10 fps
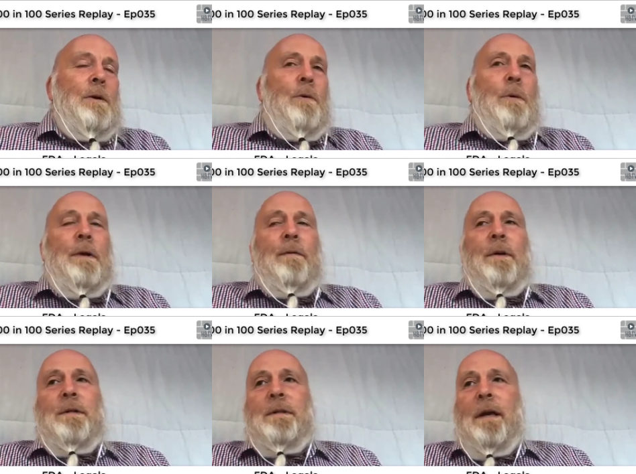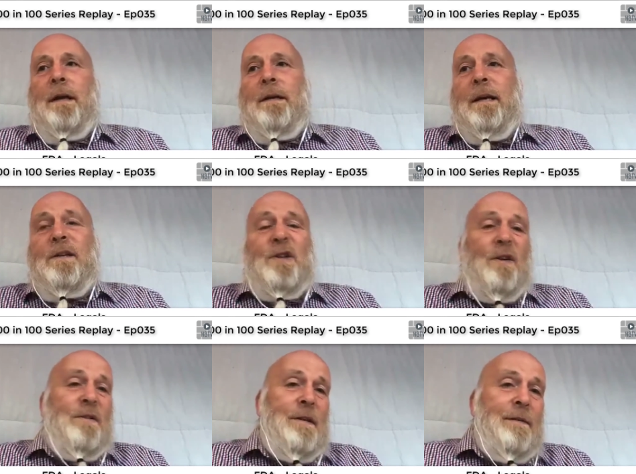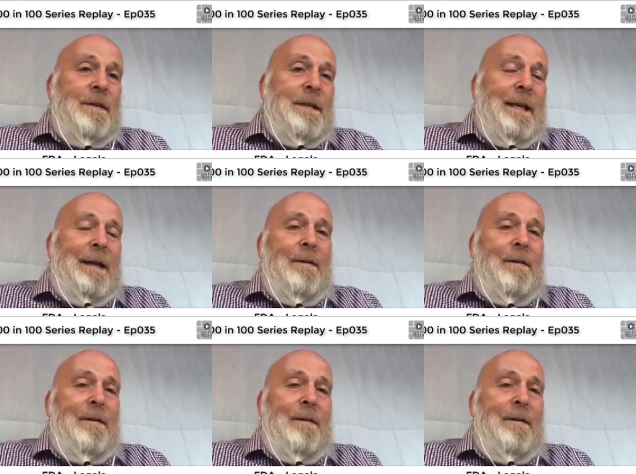or whether it's a exclusivity